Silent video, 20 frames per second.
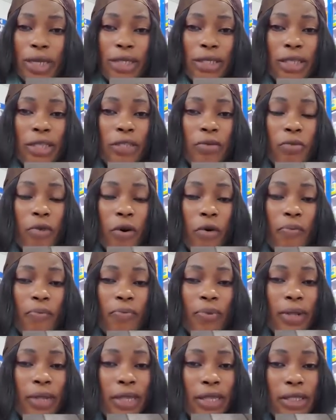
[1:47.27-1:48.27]
Jessy's mom,
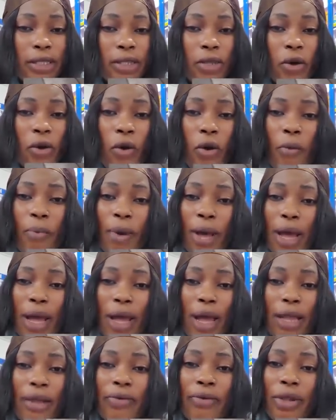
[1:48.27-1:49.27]
please, go
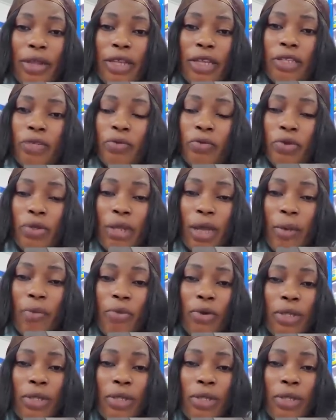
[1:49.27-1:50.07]
back and release Mona.